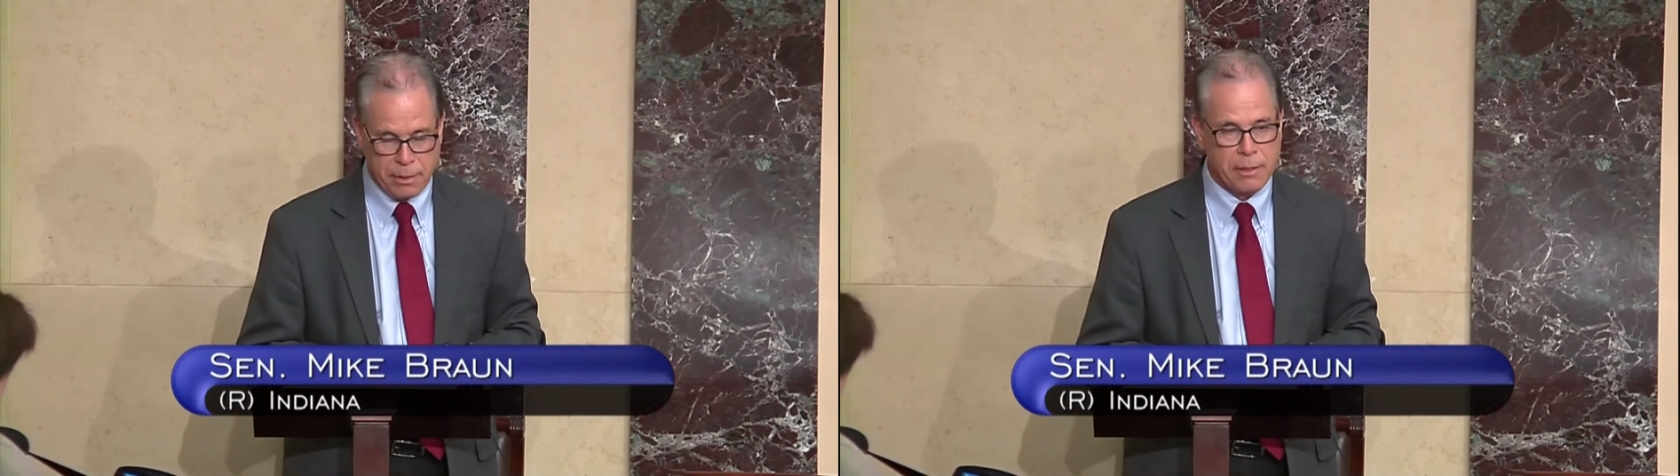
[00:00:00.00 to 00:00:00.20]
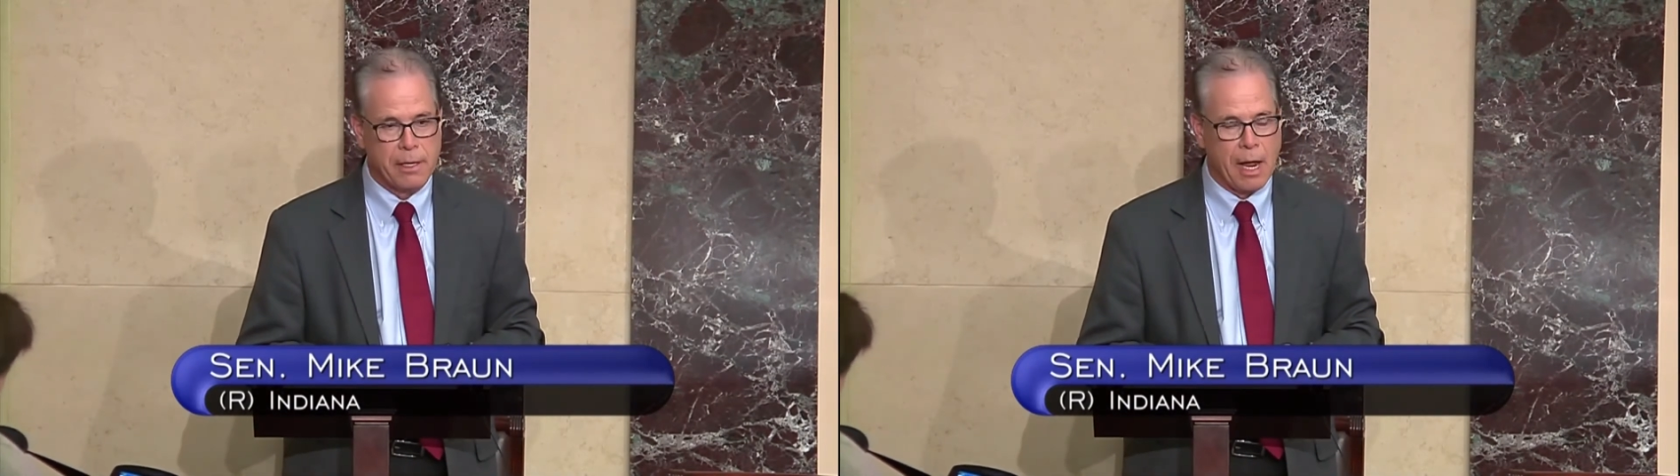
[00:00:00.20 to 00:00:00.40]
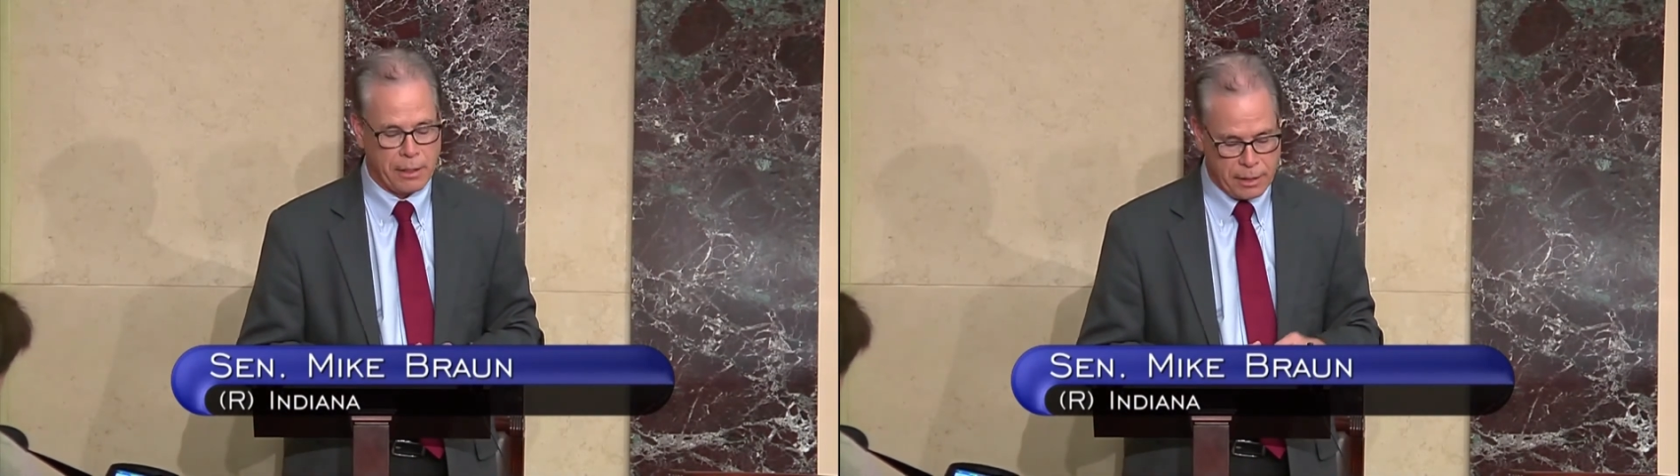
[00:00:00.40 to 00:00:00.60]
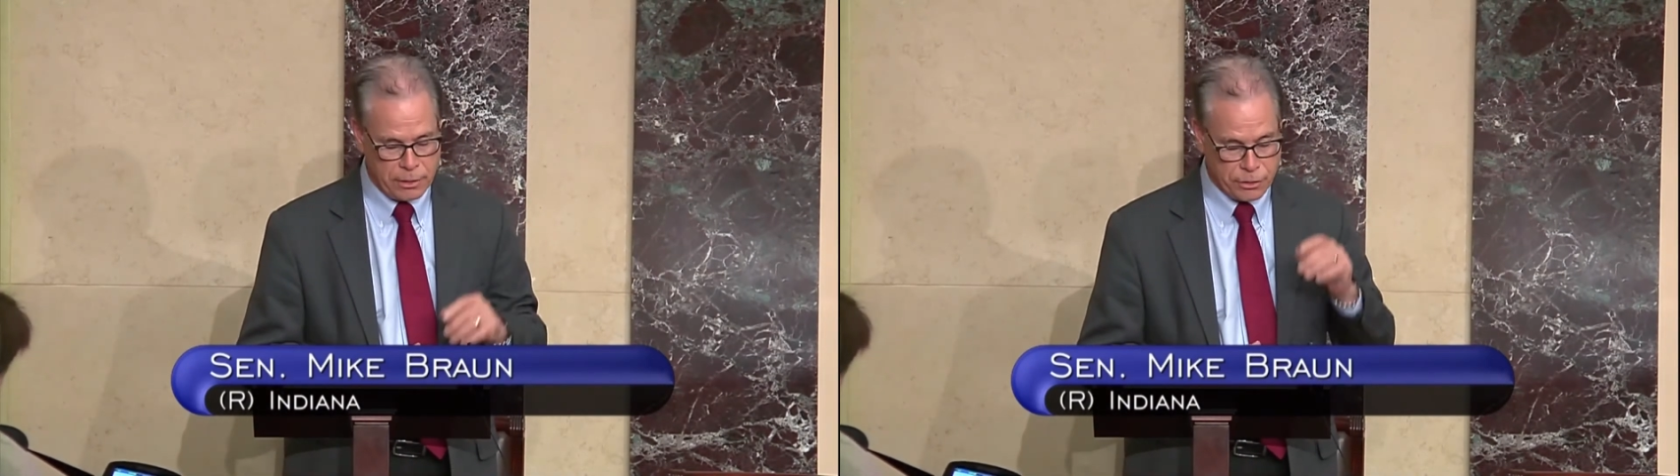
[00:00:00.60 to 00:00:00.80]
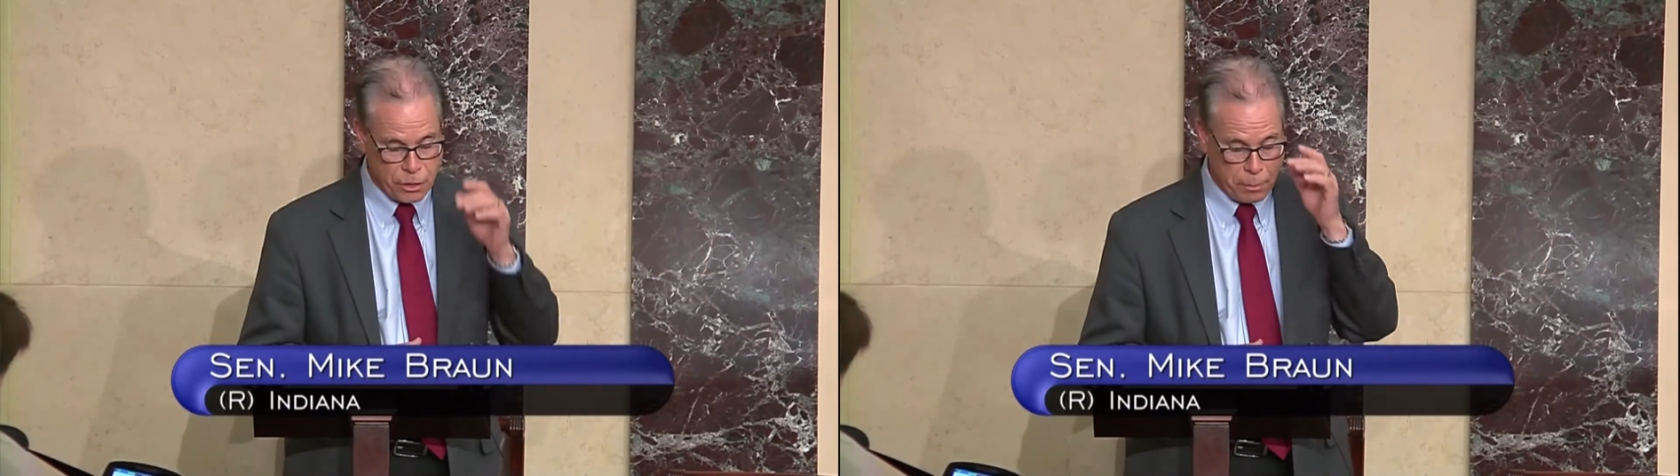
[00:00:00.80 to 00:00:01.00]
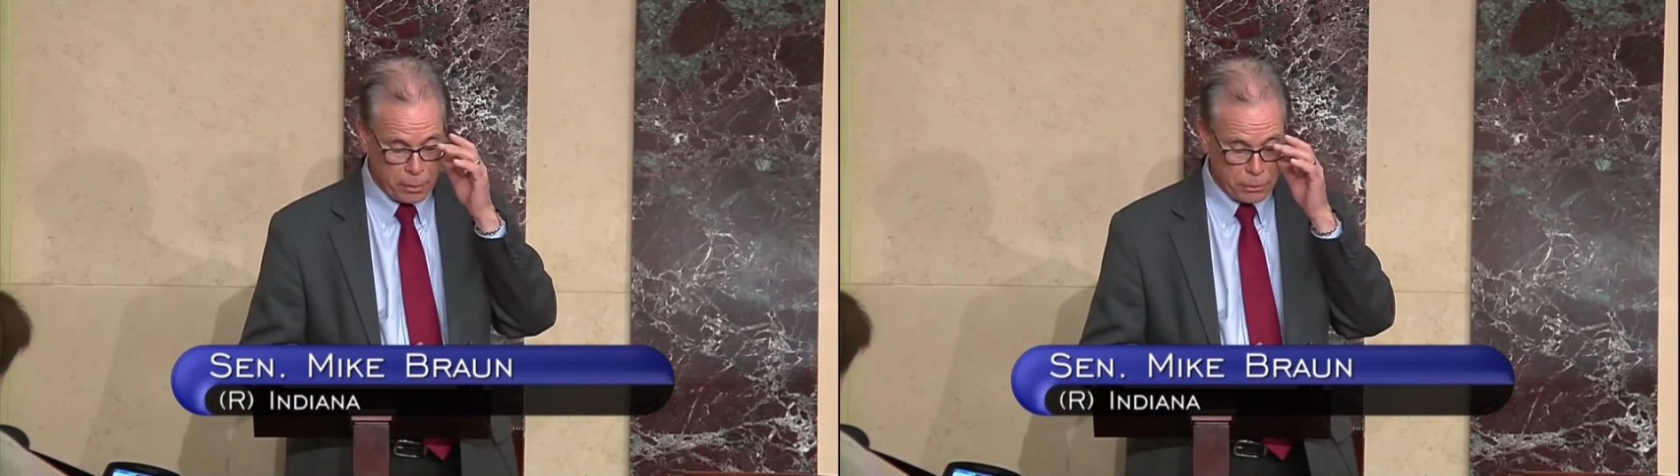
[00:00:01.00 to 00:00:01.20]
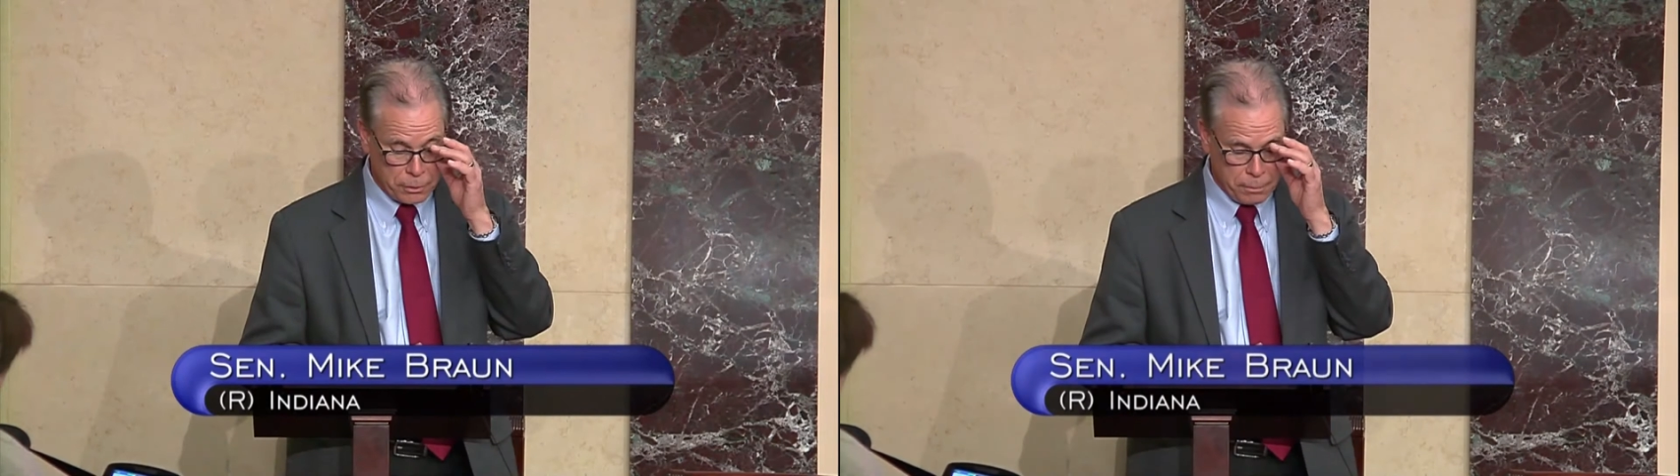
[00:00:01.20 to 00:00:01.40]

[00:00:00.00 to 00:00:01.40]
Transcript: not consumers.